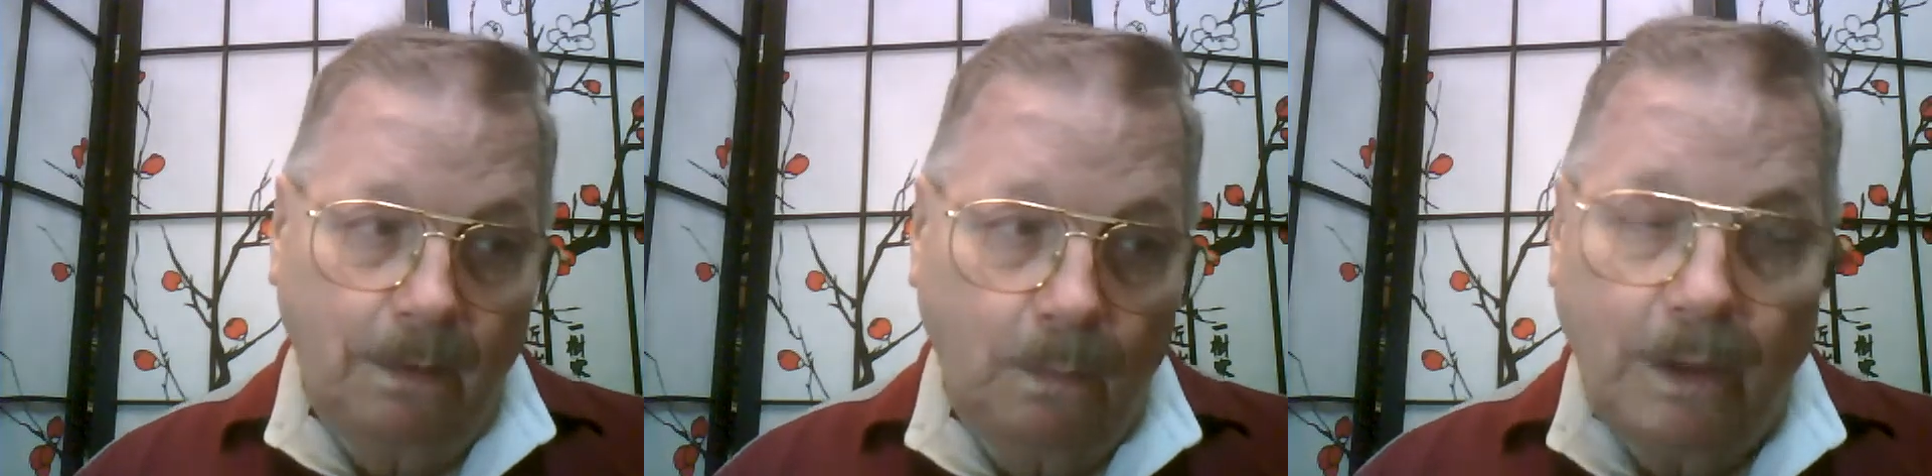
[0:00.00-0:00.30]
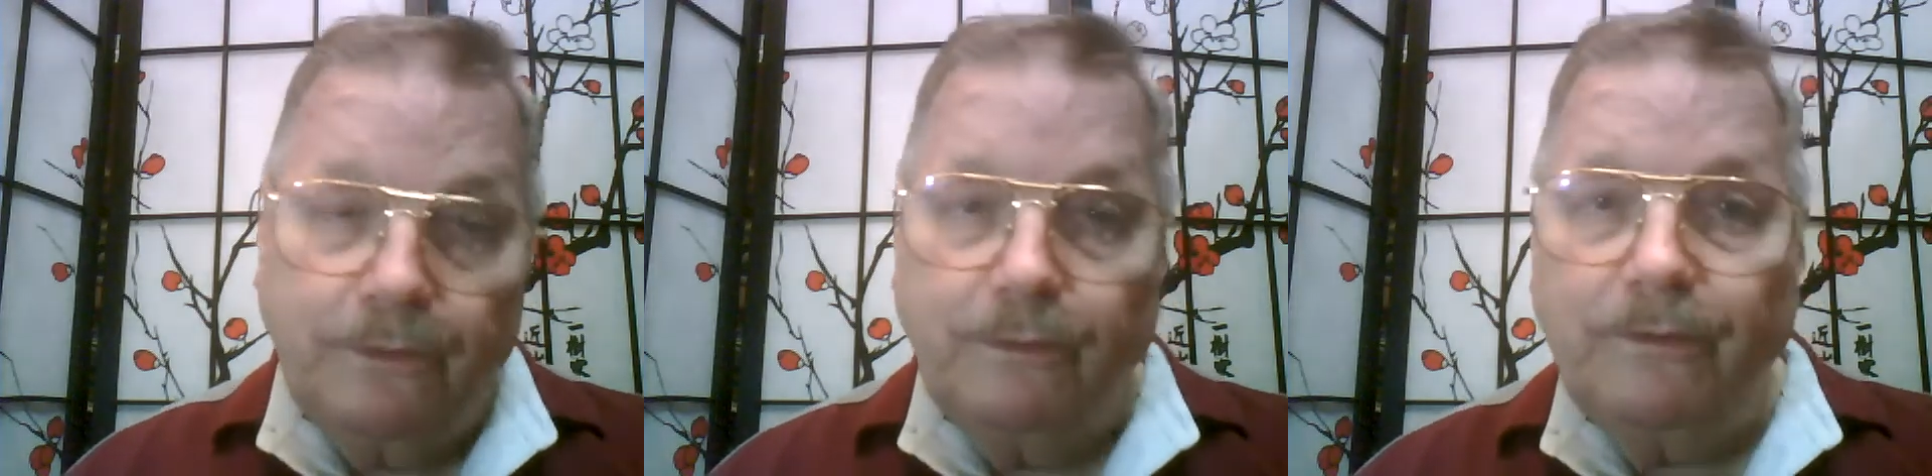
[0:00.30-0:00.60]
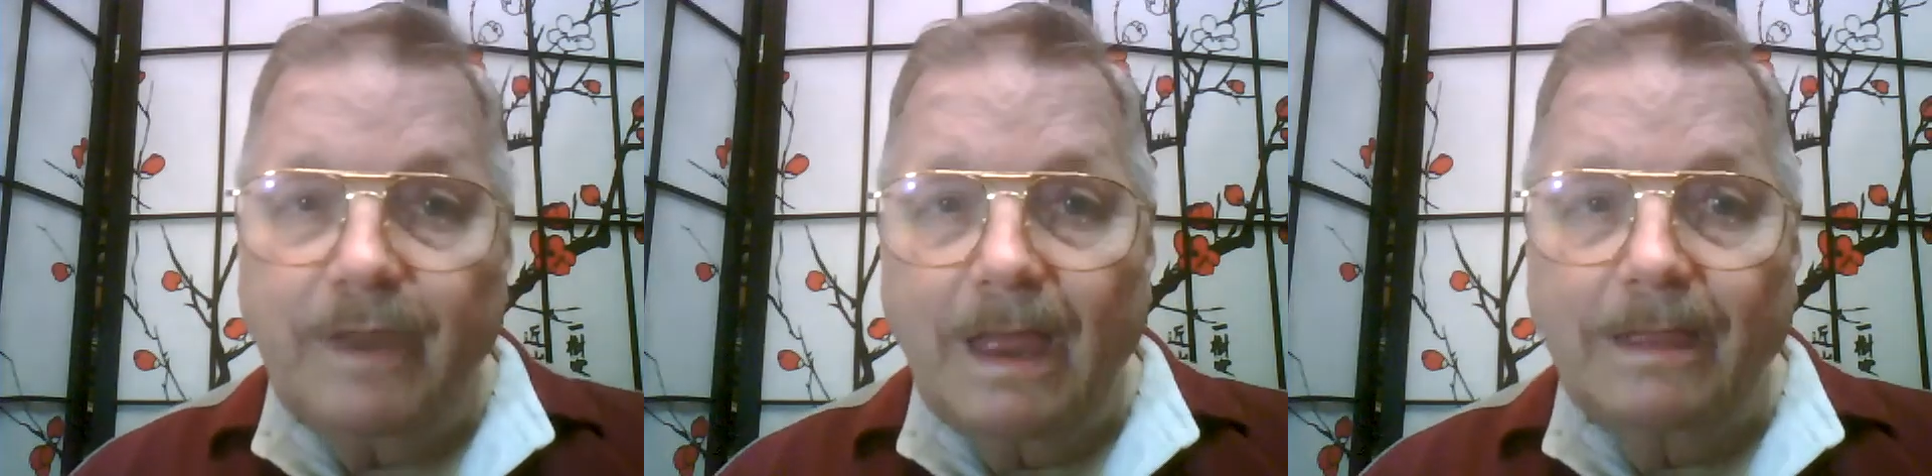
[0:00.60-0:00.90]
What you
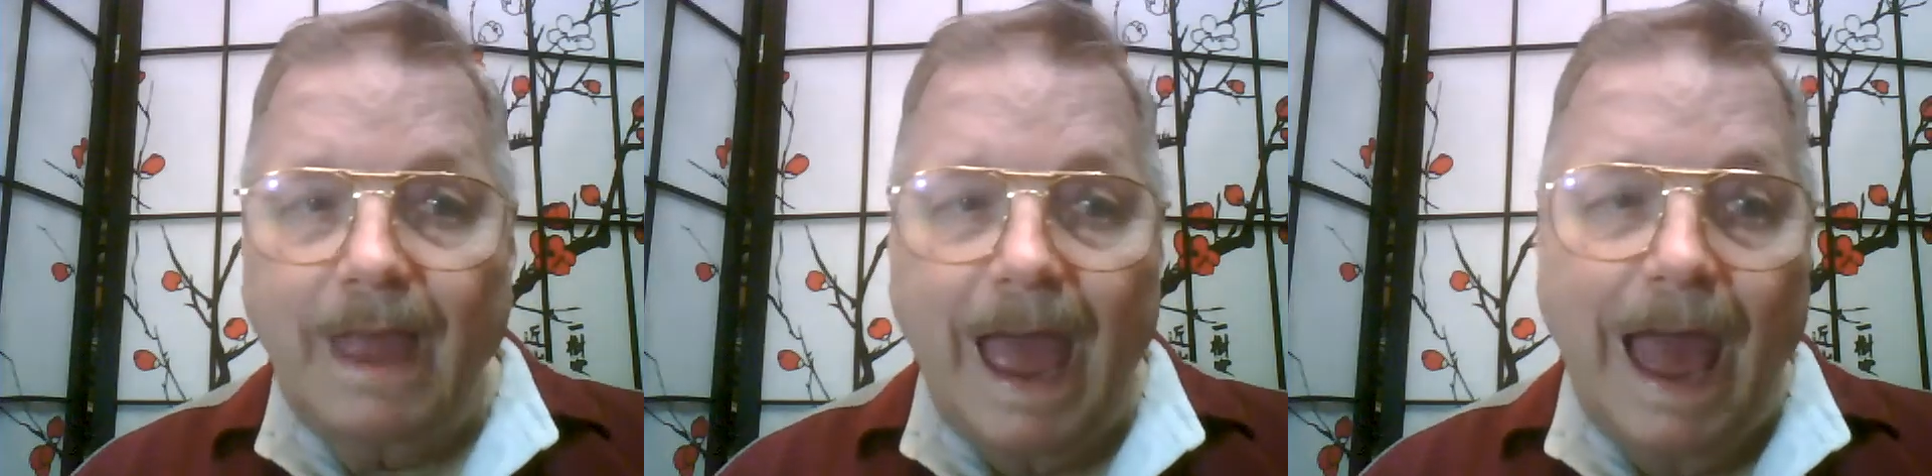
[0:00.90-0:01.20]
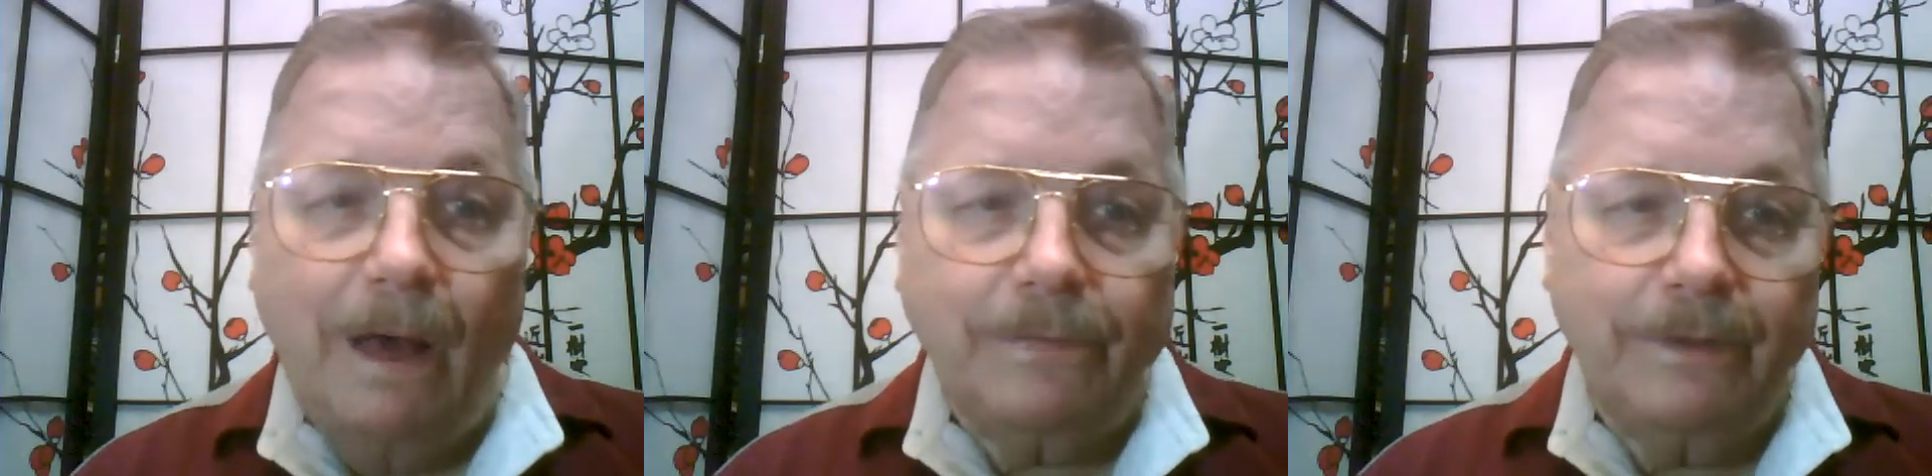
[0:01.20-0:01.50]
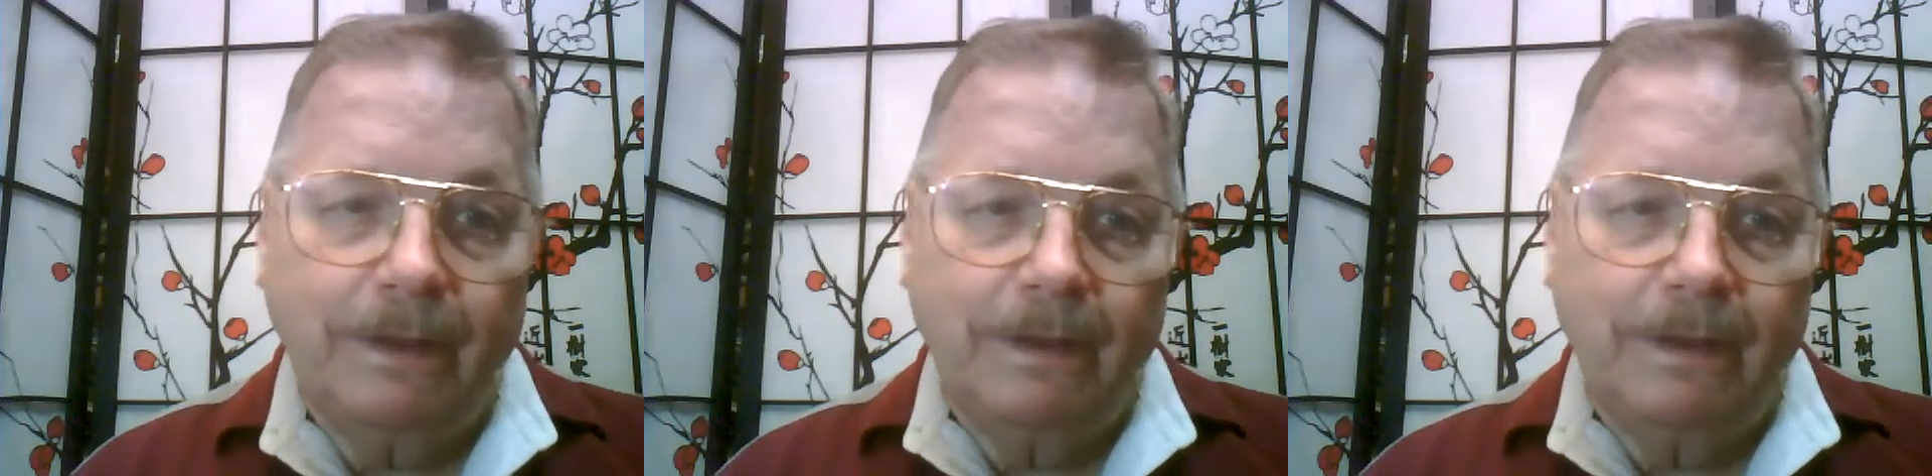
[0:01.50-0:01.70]
send out